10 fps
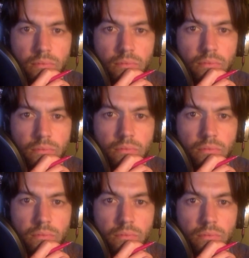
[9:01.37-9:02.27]

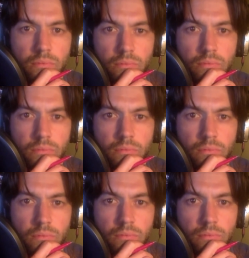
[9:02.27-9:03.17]

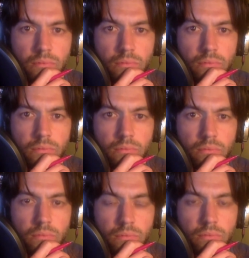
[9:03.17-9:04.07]

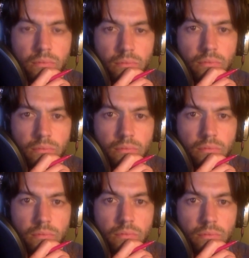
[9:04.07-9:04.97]

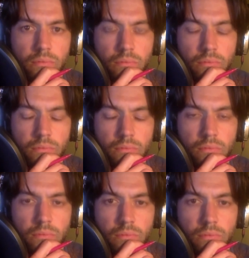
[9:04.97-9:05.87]

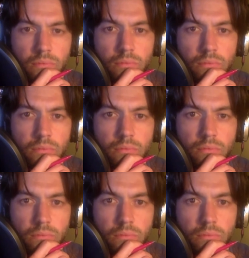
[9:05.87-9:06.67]
(not speaking)